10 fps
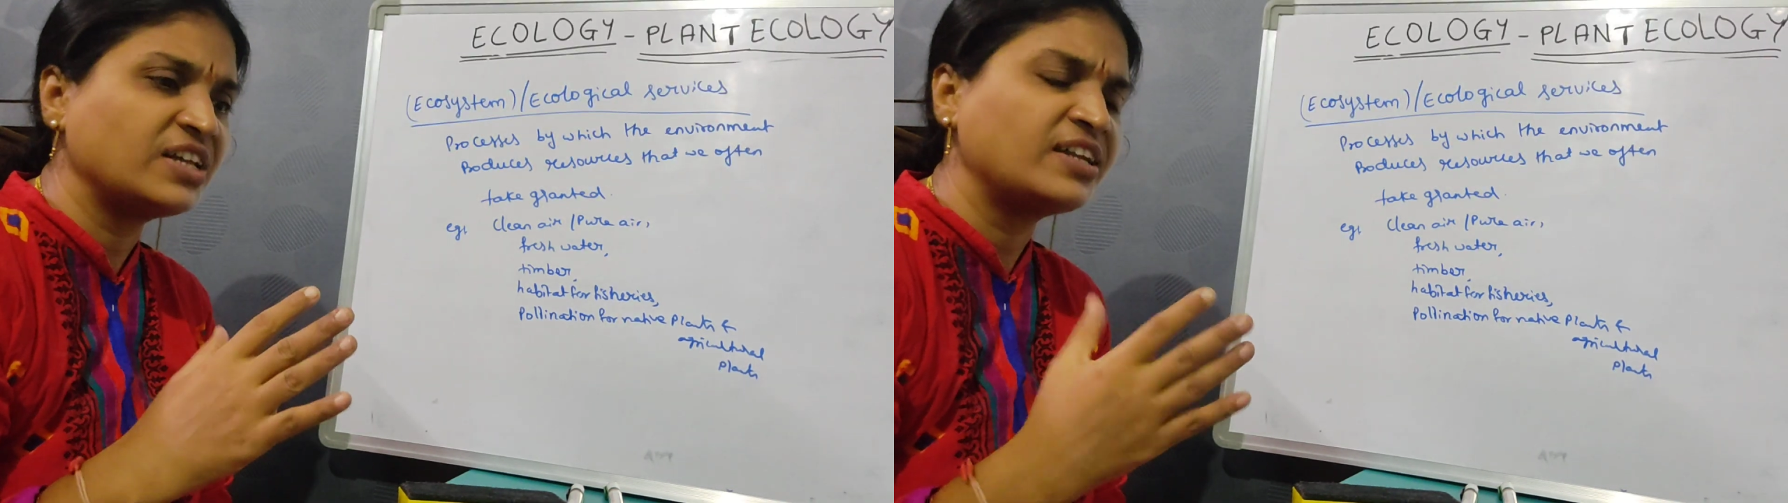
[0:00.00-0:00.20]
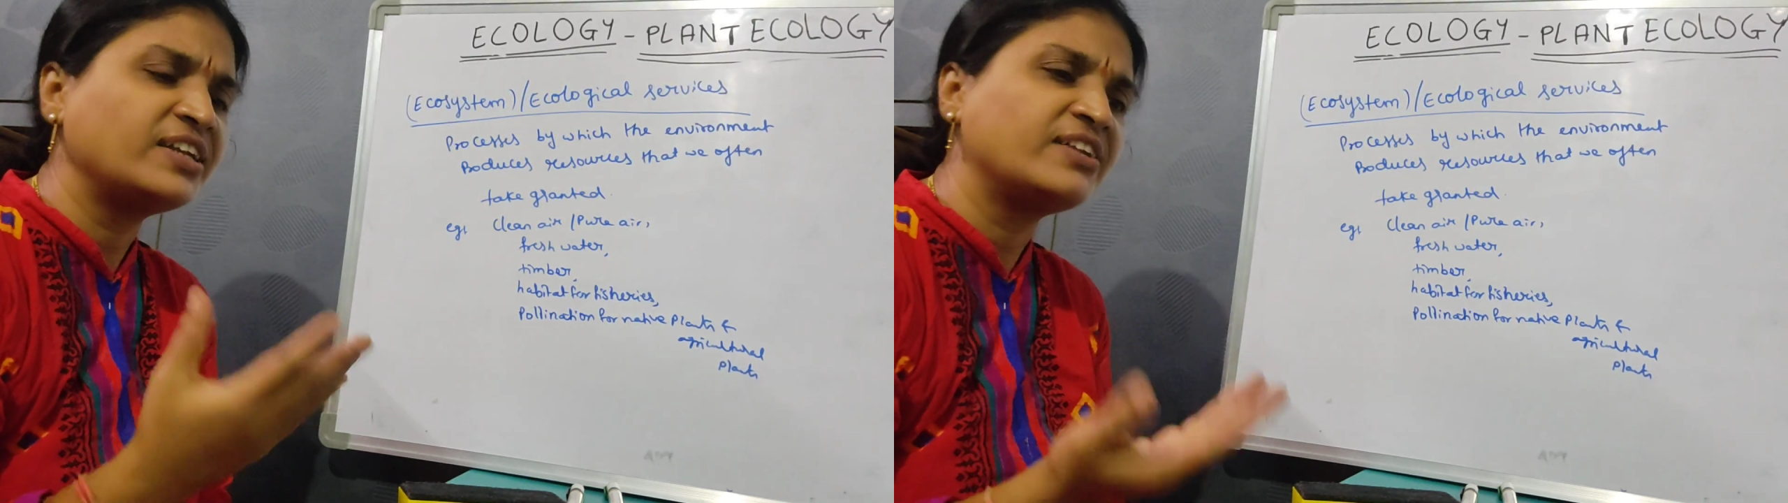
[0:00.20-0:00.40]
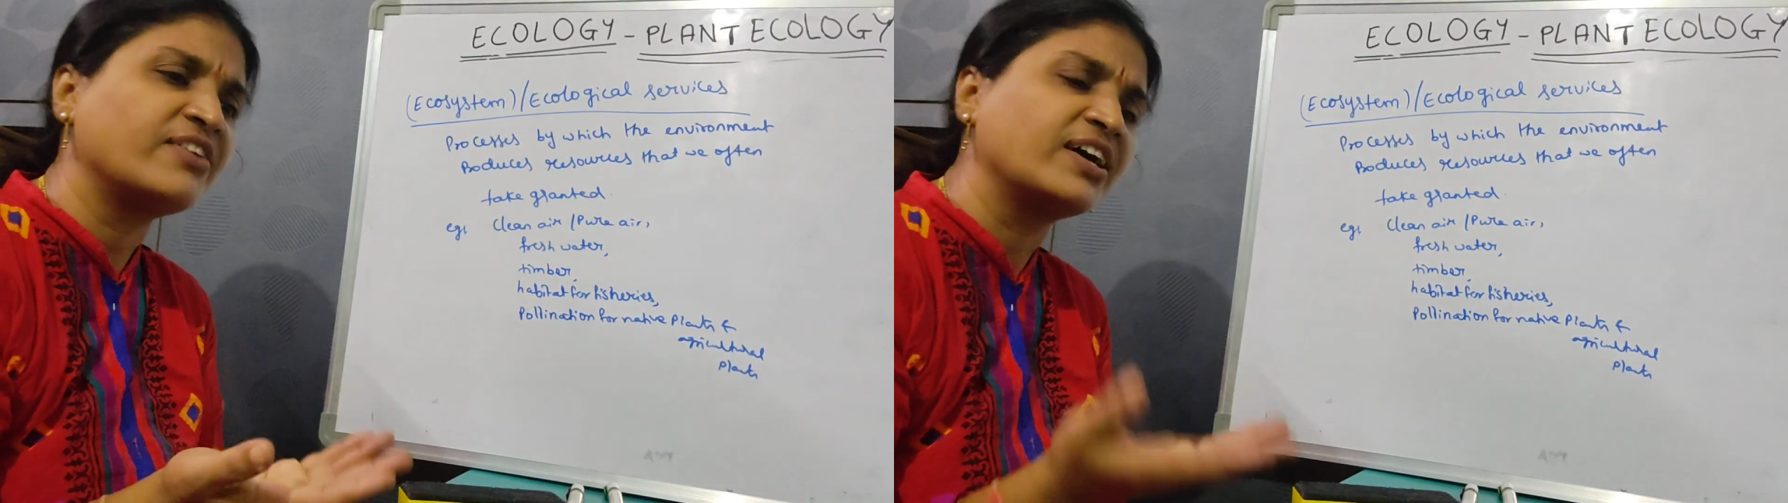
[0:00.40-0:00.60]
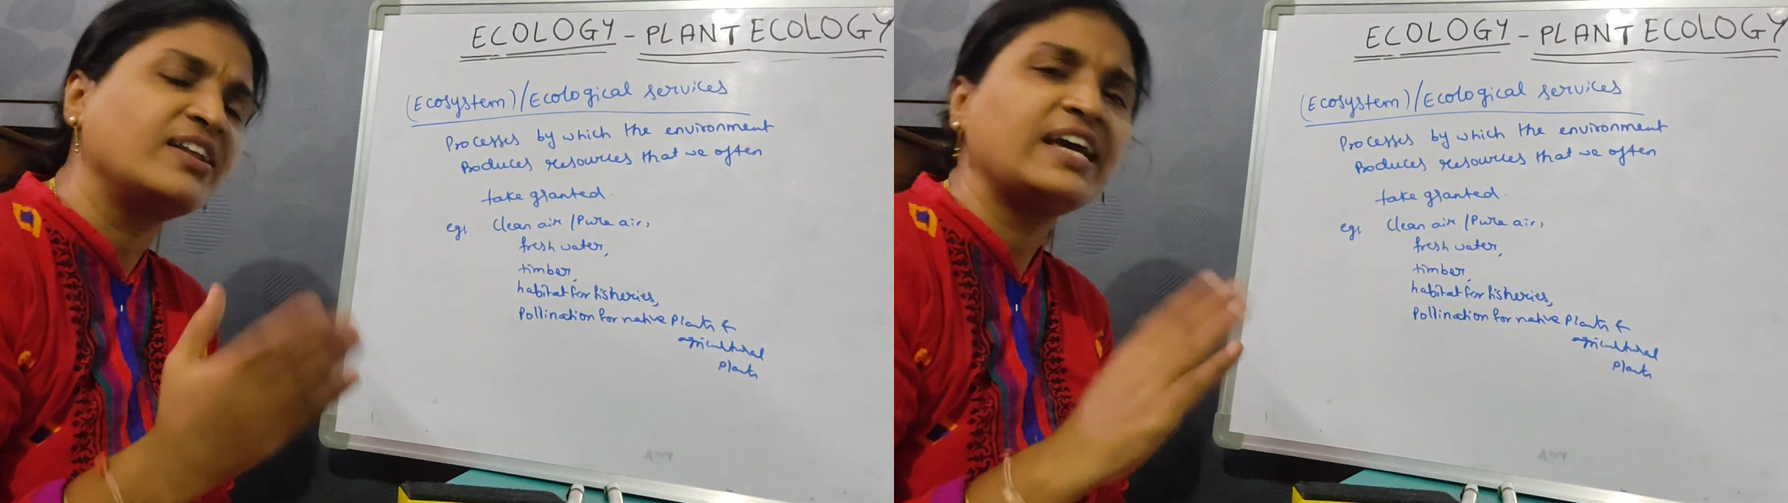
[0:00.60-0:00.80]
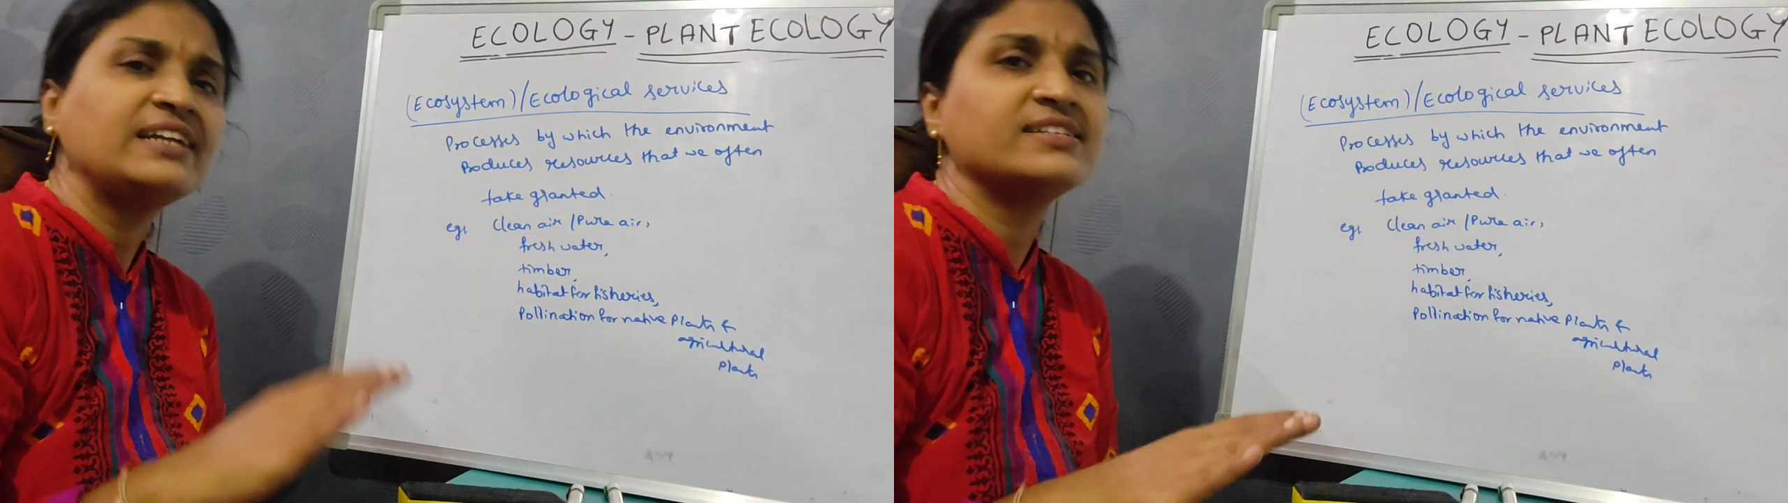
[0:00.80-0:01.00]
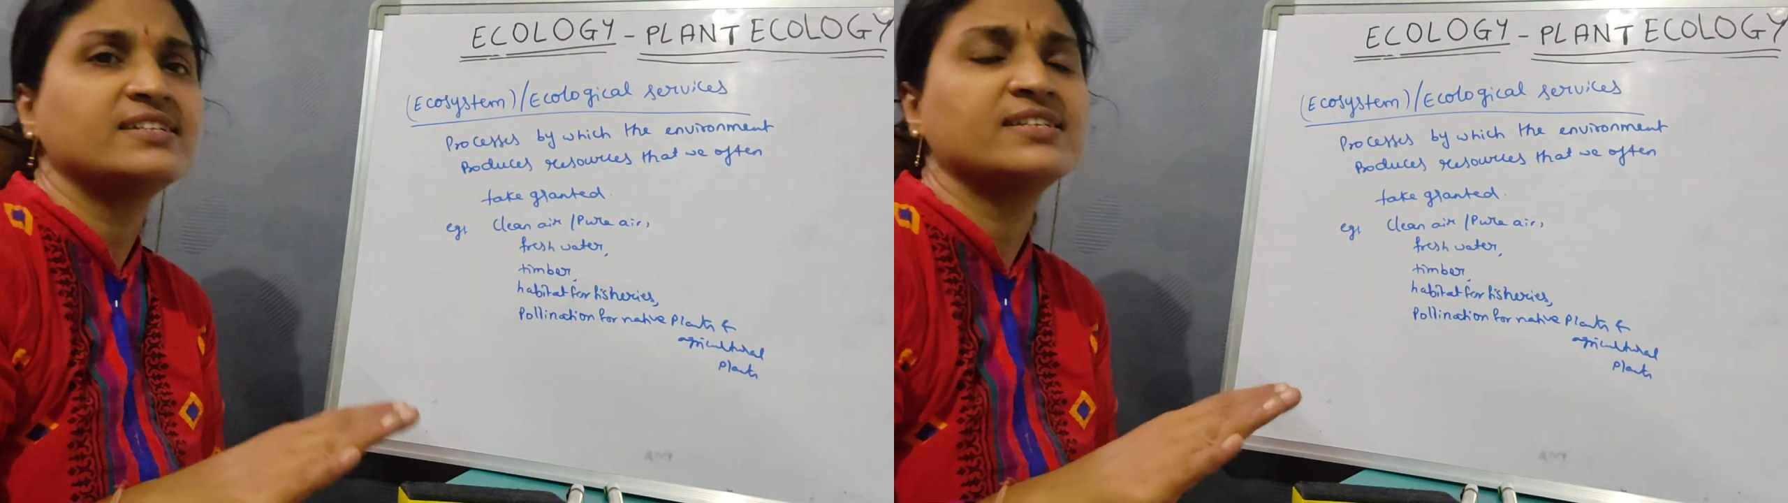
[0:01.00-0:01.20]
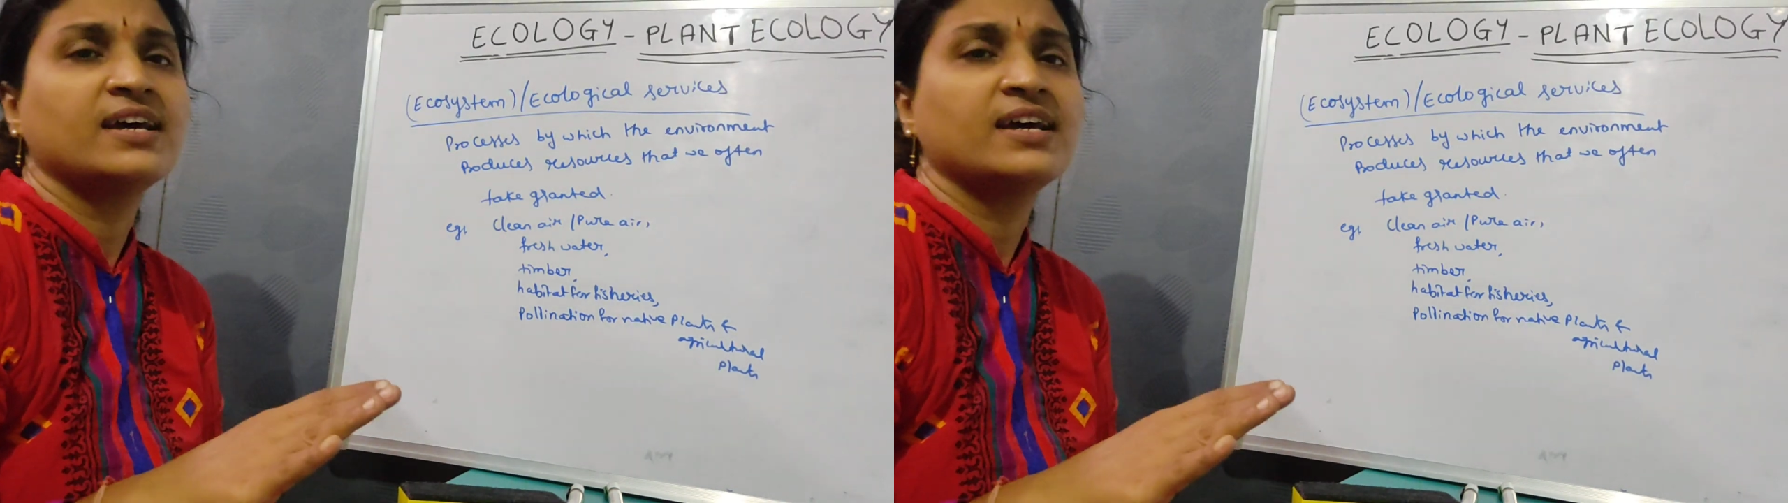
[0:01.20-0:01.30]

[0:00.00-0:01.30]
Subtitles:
way that it regulates